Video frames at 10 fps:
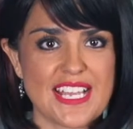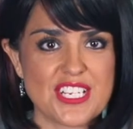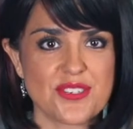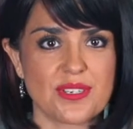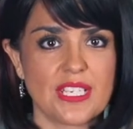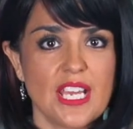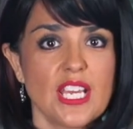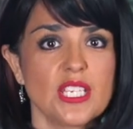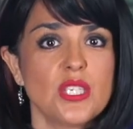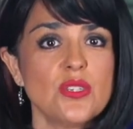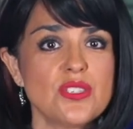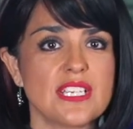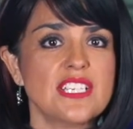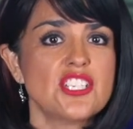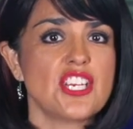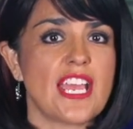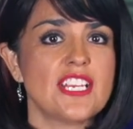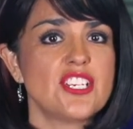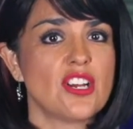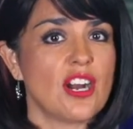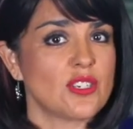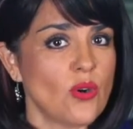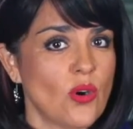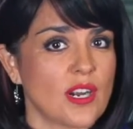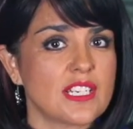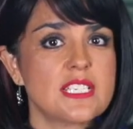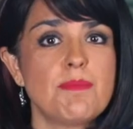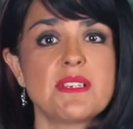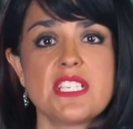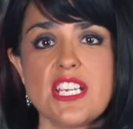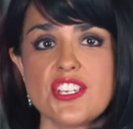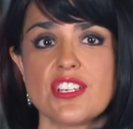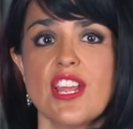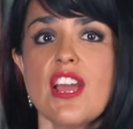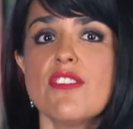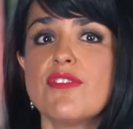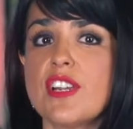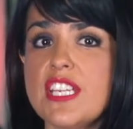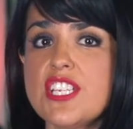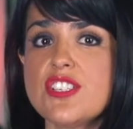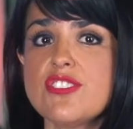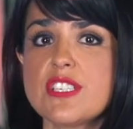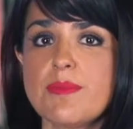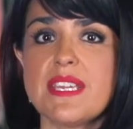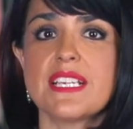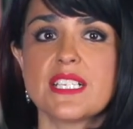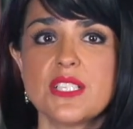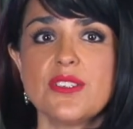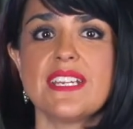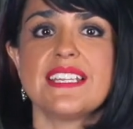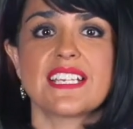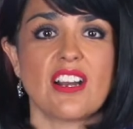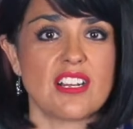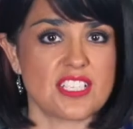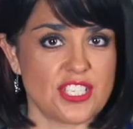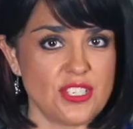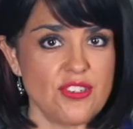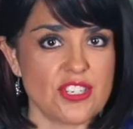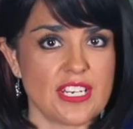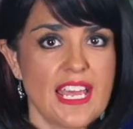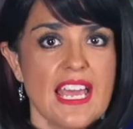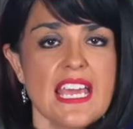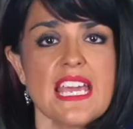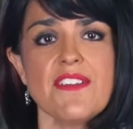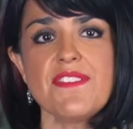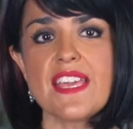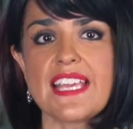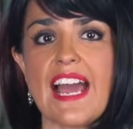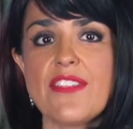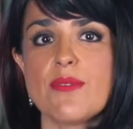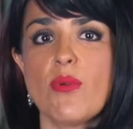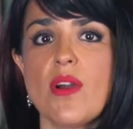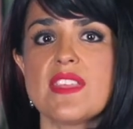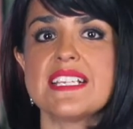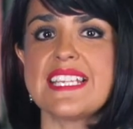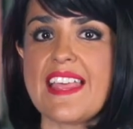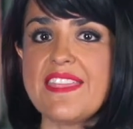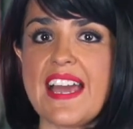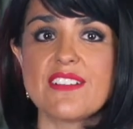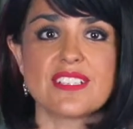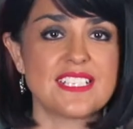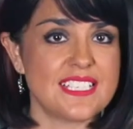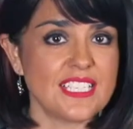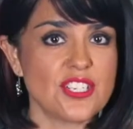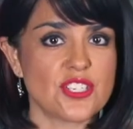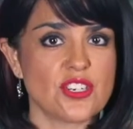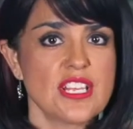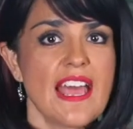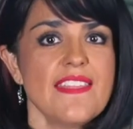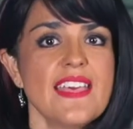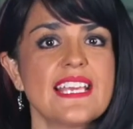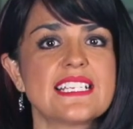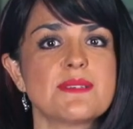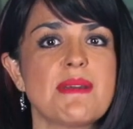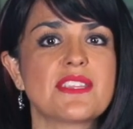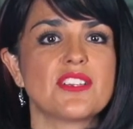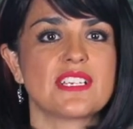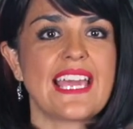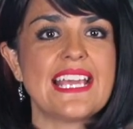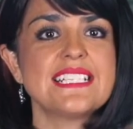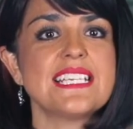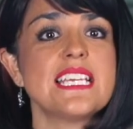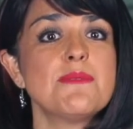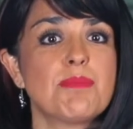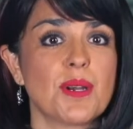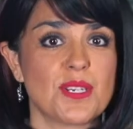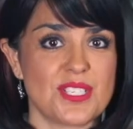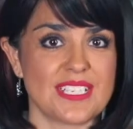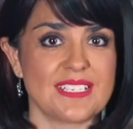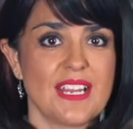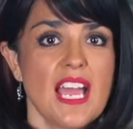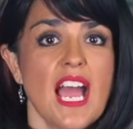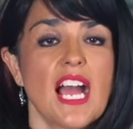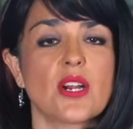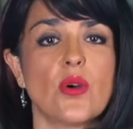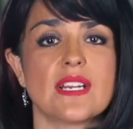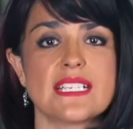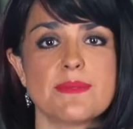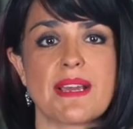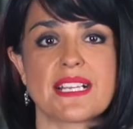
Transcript: century, using change dot org to petition for issues to be included in the Constitution. If they gather more than ten thousand signatures, they get to make their case in person. According to